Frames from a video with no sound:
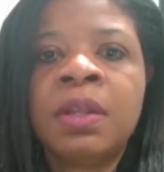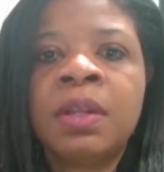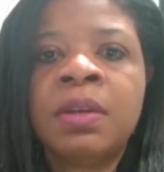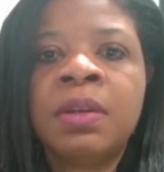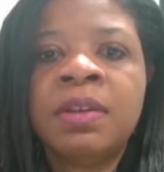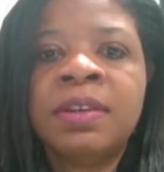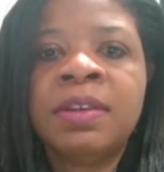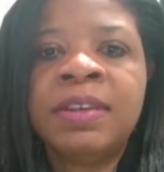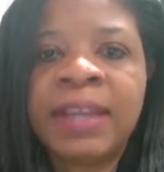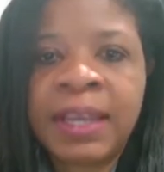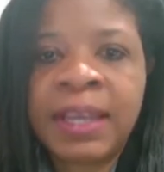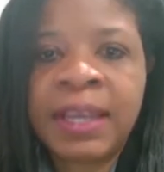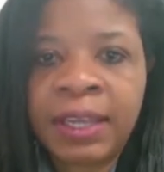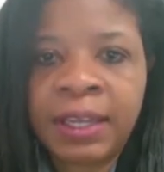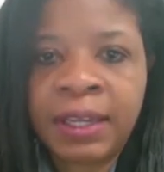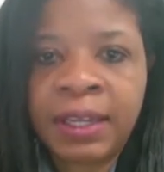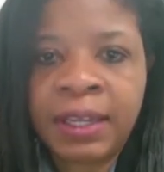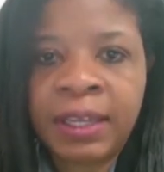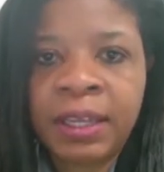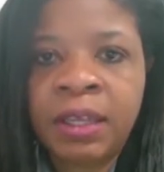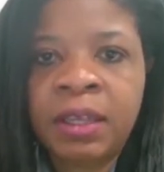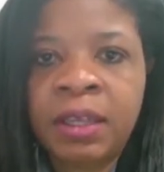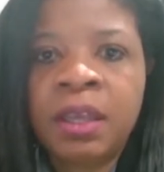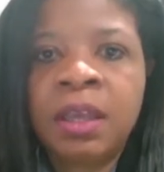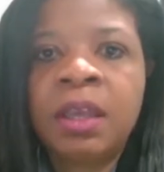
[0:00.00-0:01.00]

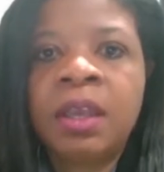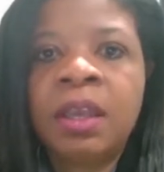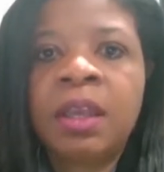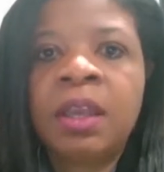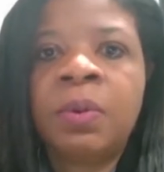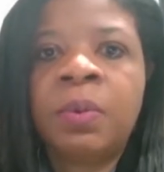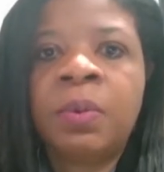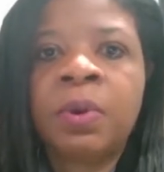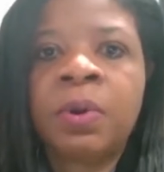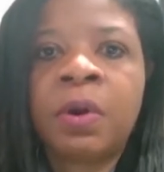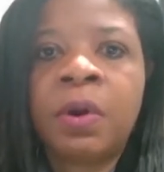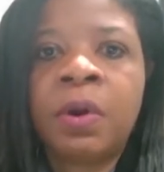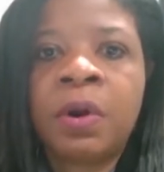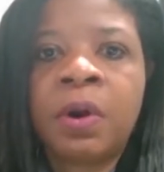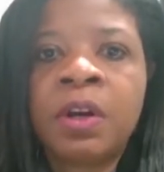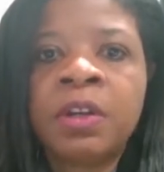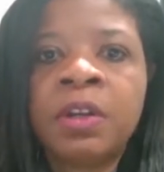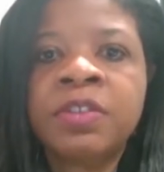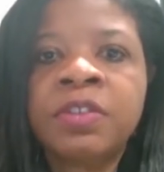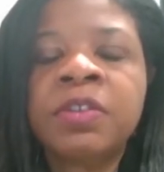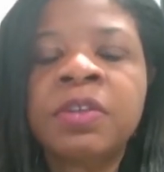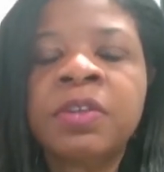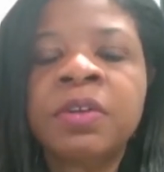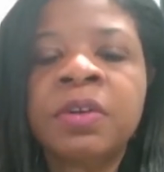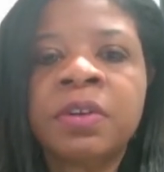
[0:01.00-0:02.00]
daily in
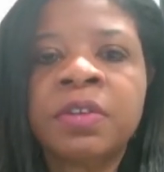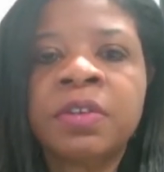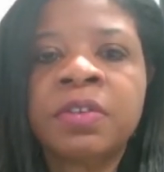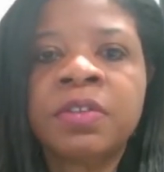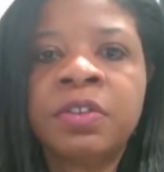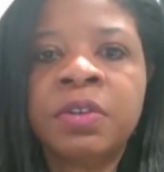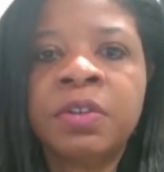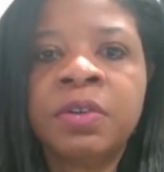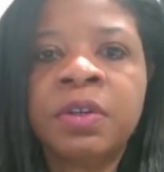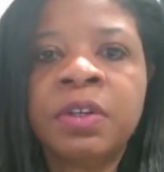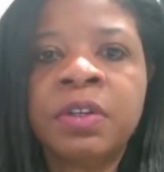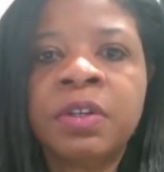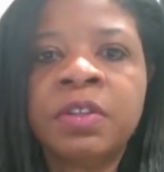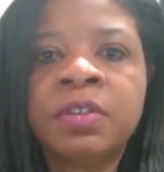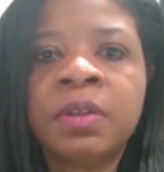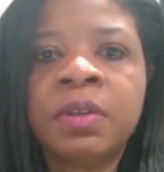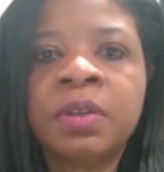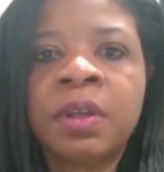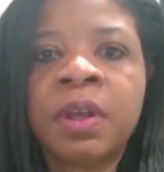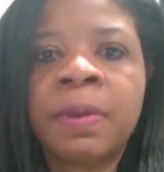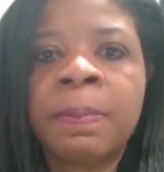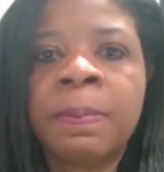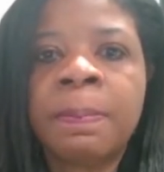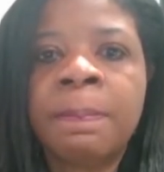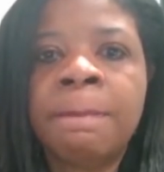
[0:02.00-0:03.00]
regards to their students,
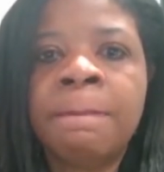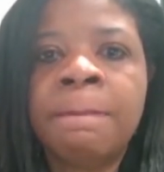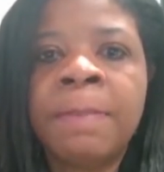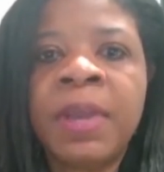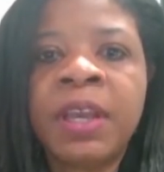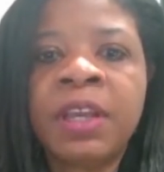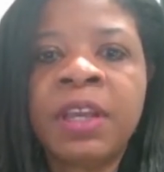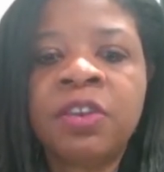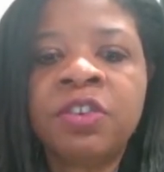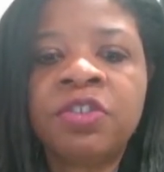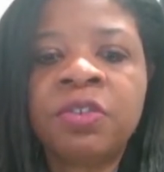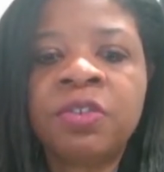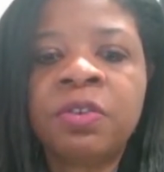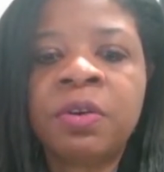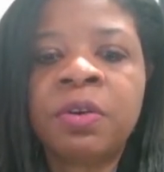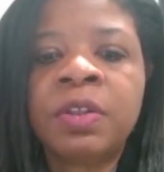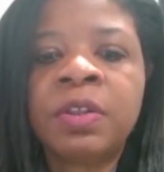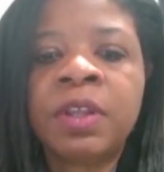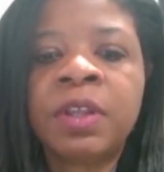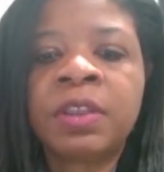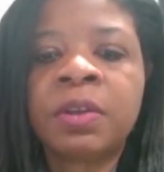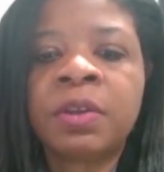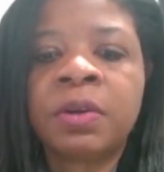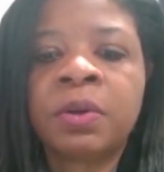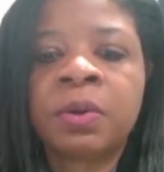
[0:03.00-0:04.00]
making sure
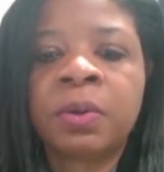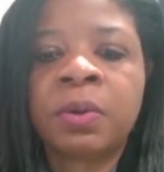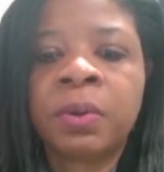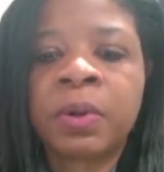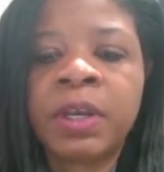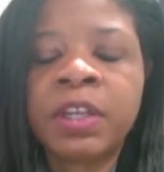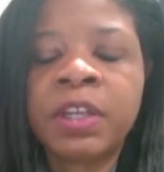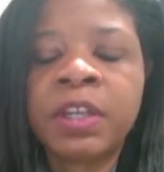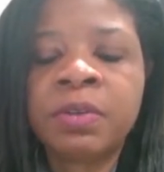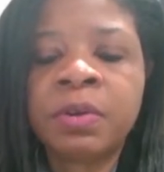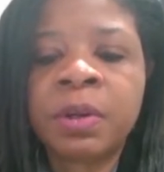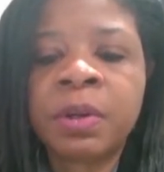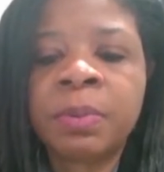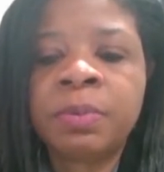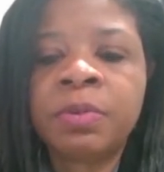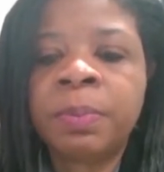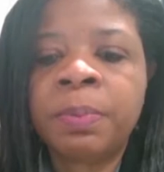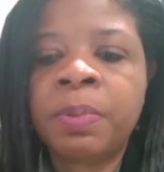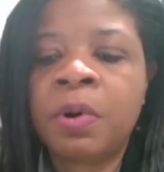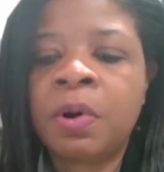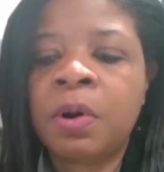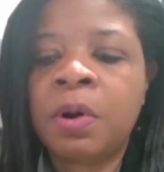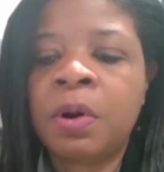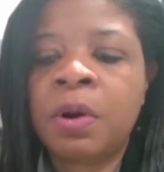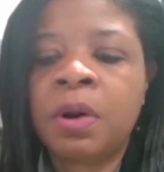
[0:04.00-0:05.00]
that their grades are up to
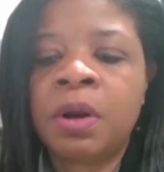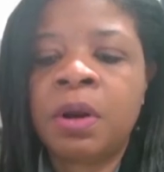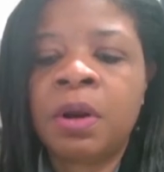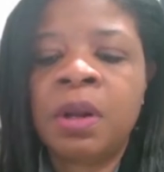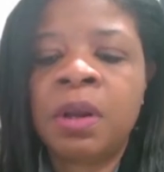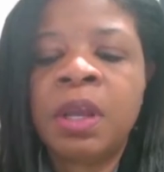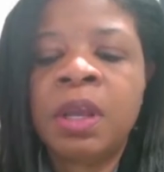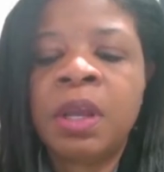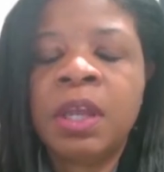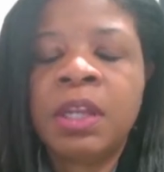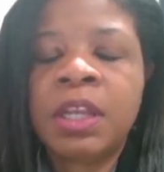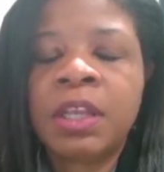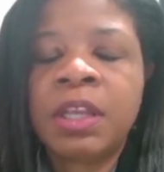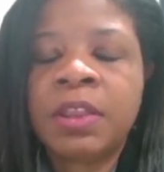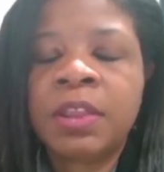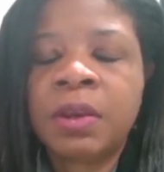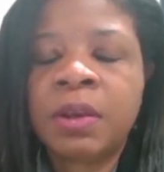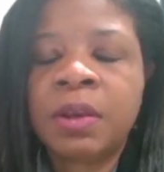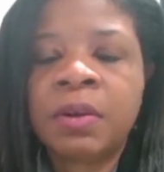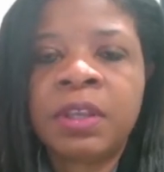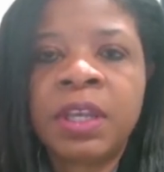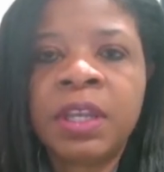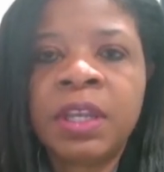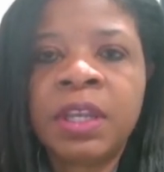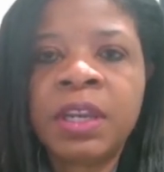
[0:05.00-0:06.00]
par, that
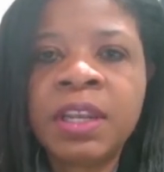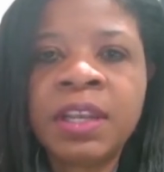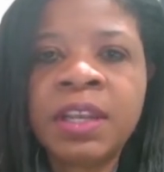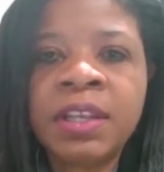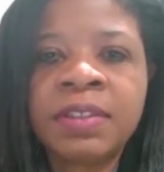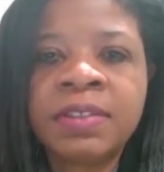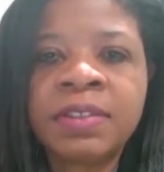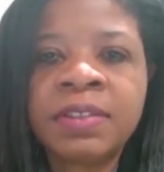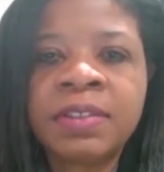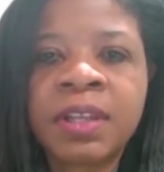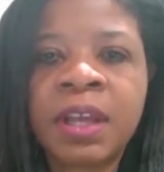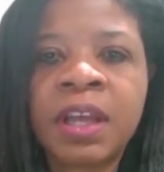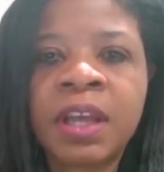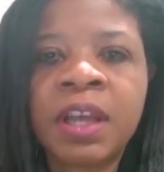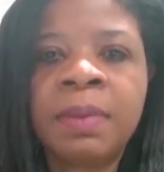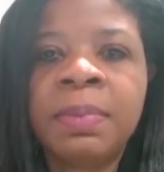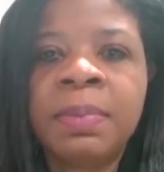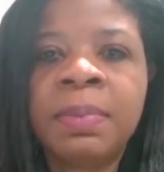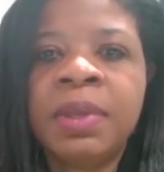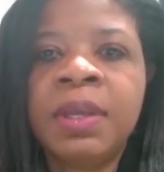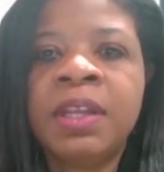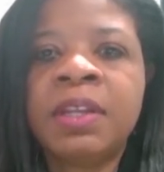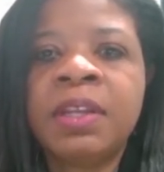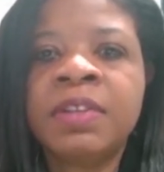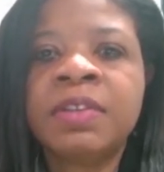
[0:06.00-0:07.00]
they're getting the
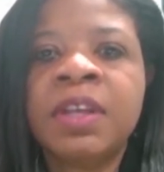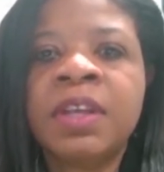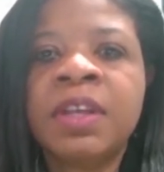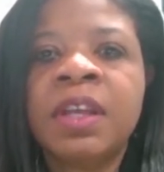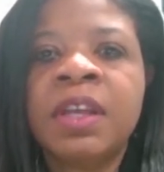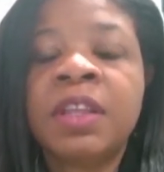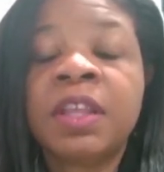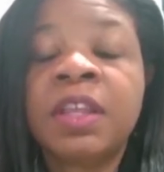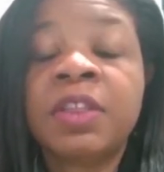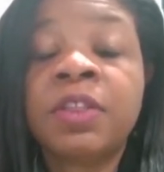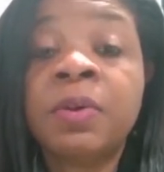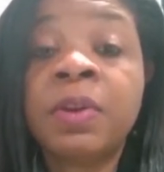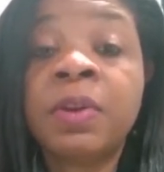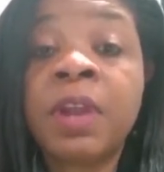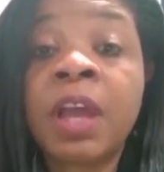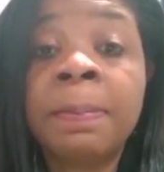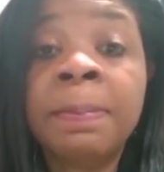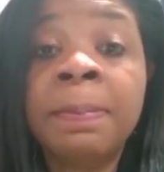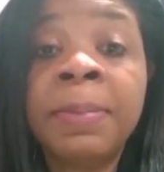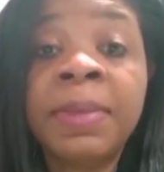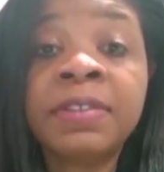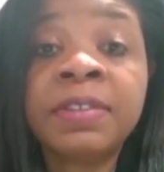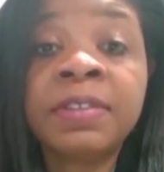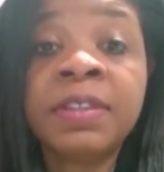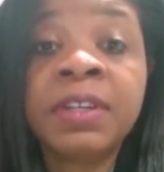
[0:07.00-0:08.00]
assignments, that they're
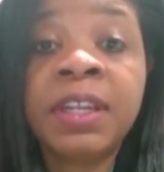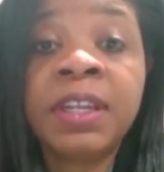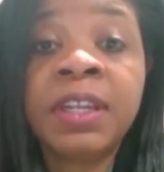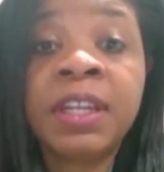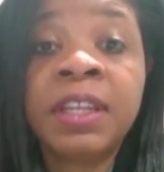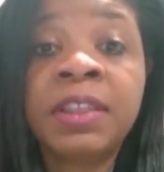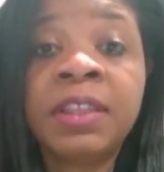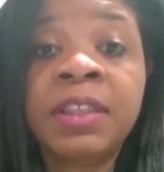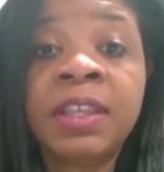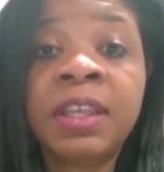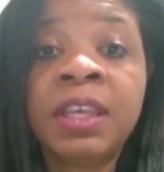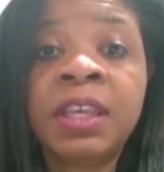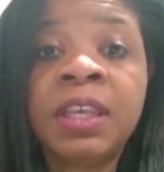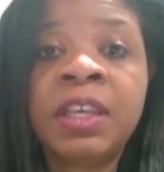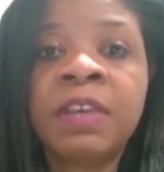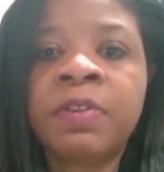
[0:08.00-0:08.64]
not missing anything.